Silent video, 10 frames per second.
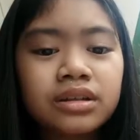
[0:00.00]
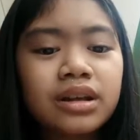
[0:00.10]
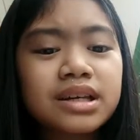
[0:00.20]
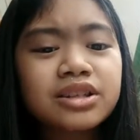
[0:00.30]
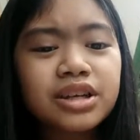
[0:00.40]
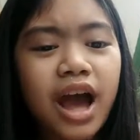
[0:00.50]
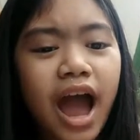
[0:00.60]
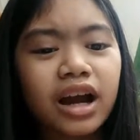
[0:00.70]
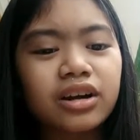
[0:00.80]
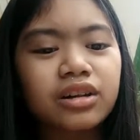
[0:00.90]
The lesser the
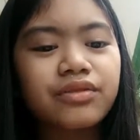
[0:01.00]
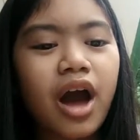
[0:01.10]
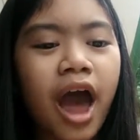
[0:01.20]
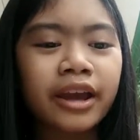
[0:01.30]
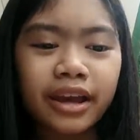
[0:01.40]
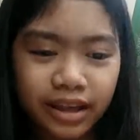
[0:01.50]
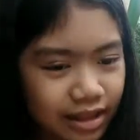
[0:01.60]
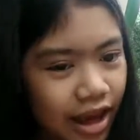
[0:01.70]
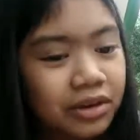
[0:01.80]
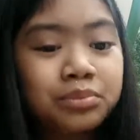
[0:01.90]
angle of the
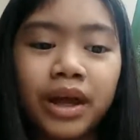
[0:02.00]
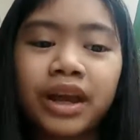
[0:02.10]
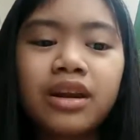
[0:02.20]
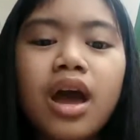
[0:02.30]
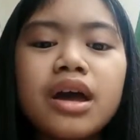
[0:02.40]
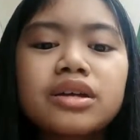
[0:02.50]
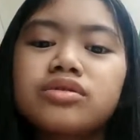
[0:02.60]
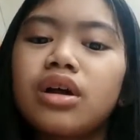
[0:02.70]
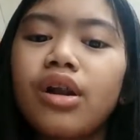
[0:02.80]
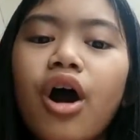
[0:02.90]
inclined plane,
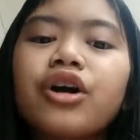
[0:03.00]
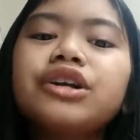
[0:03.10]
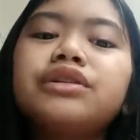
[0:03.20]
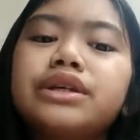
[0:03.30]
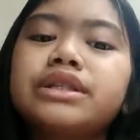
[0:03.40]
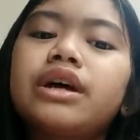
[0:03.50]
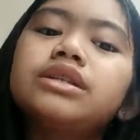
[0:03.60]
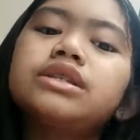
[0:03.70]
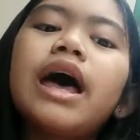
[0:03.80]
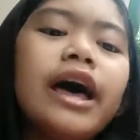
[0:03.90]
the longer the
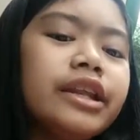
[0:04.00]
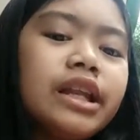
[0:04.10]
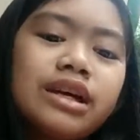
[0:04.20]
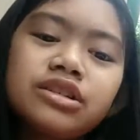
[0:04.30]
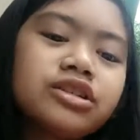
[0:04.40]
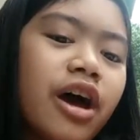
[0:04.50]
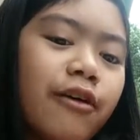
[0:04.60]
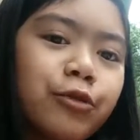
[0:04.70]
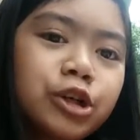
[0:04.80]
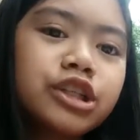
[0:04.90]
distance and the lesser
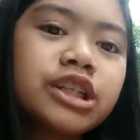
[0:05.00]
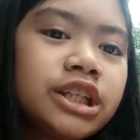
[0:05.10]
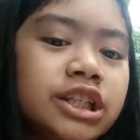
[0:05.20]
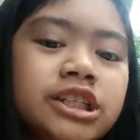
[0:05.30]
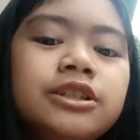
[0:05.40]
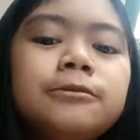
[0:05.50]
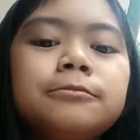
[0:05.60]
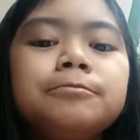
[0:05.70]
the effort needed.